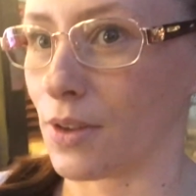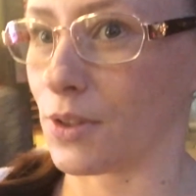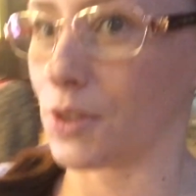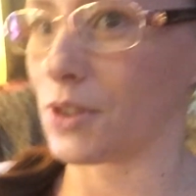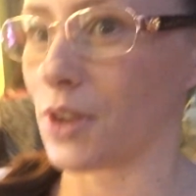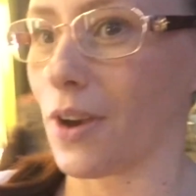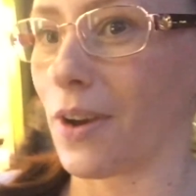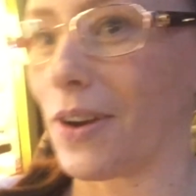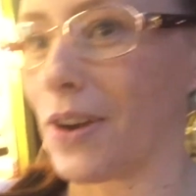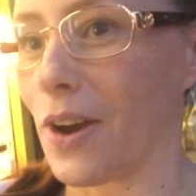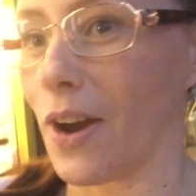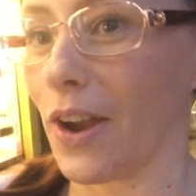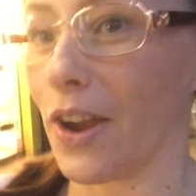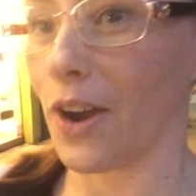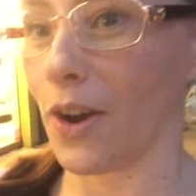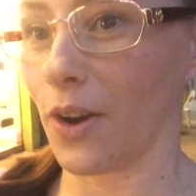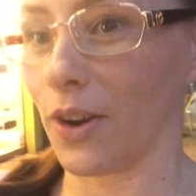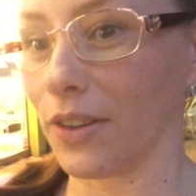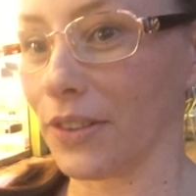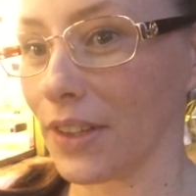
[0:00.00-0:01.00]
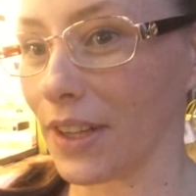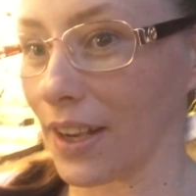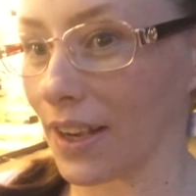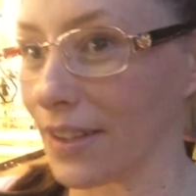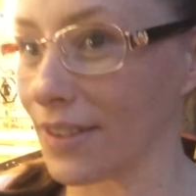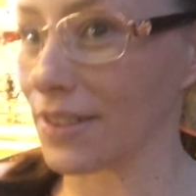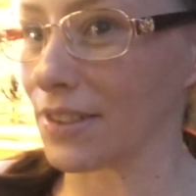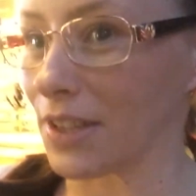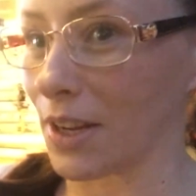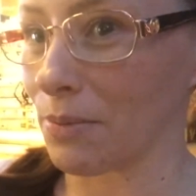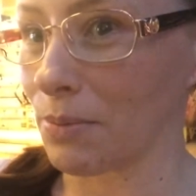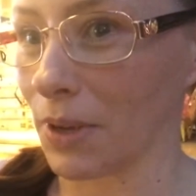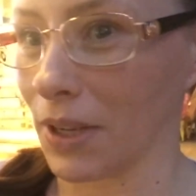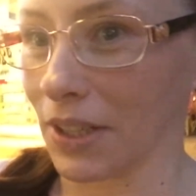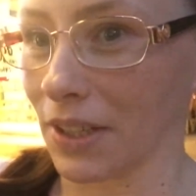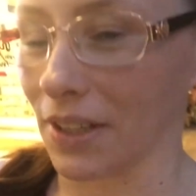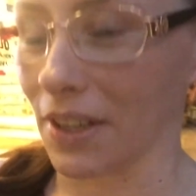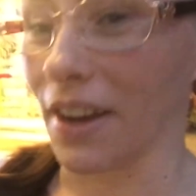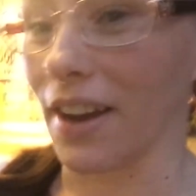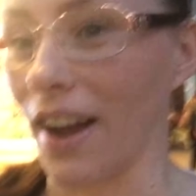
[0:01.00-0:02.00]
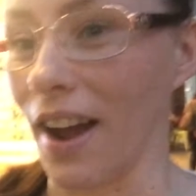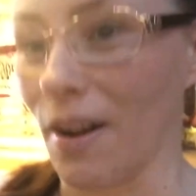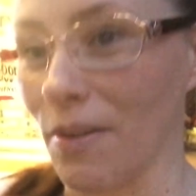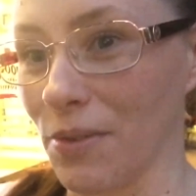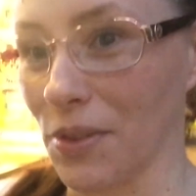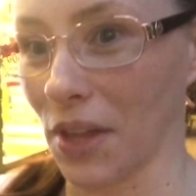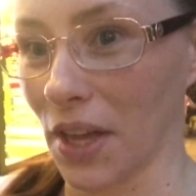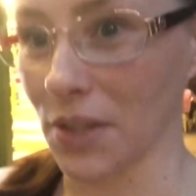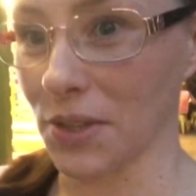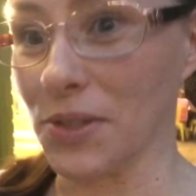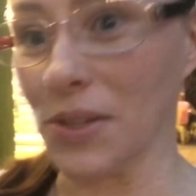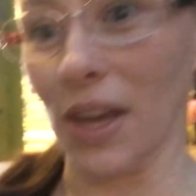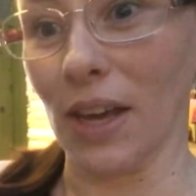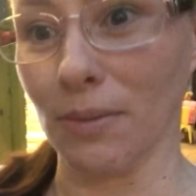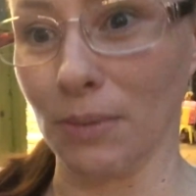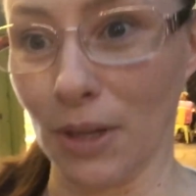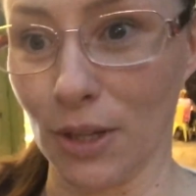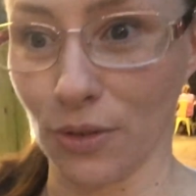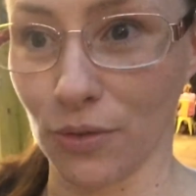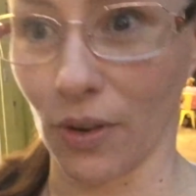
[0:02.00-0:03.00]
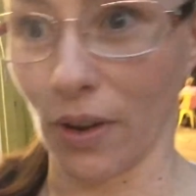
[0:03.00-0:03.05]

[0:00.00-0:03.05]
So I only ended up eating half of that sandwich for